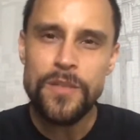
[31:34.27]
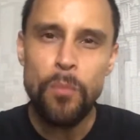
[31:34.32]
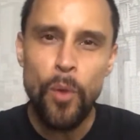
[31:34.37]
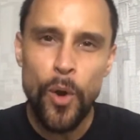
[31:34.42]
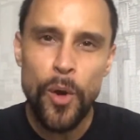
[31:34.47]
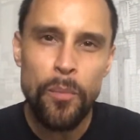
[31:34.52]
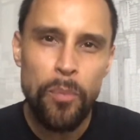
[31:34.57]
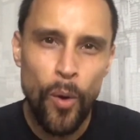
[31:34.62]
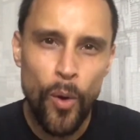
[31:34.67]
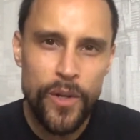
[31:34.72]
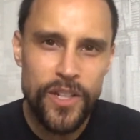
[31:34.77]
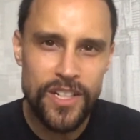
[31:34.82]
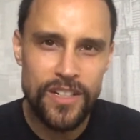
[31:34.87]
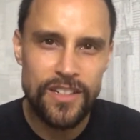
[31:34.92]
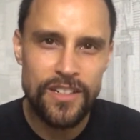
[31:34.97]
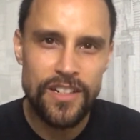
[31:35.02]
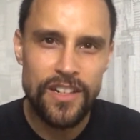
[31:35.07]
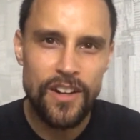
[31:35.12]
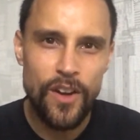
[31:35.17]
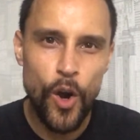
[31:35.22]
more
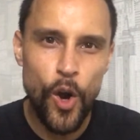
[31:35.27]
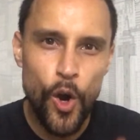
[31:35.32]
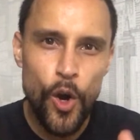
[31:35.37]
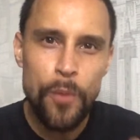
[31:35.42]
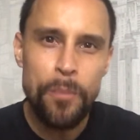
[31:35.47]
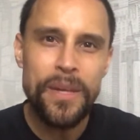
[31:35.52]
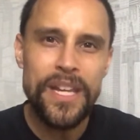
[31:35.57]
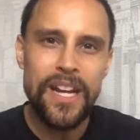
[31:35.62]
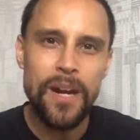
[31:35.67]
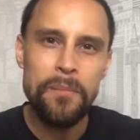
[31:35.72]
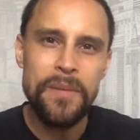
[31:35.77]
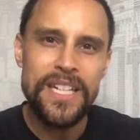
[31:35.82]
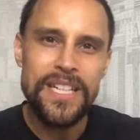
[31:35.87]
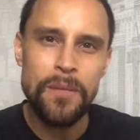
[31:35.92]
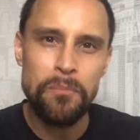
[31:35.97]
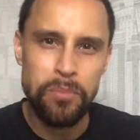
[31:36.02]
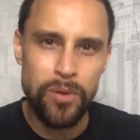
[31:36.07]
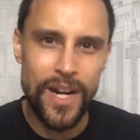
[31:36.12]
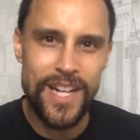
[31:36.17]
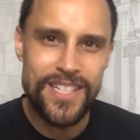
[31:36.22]
important? Her becoming
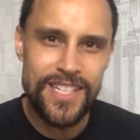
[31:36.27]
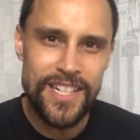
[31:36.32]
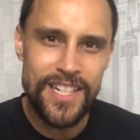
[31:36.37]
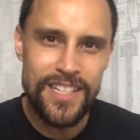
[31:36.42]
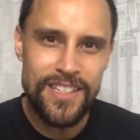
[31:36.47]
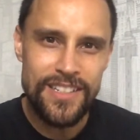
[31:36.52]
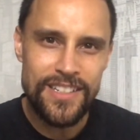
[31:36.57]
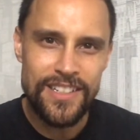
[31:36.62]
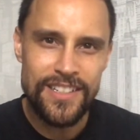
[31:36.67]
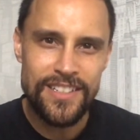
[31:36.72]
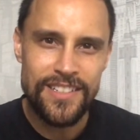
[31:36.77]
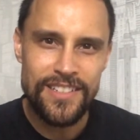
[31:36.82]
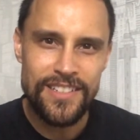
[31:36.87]
the president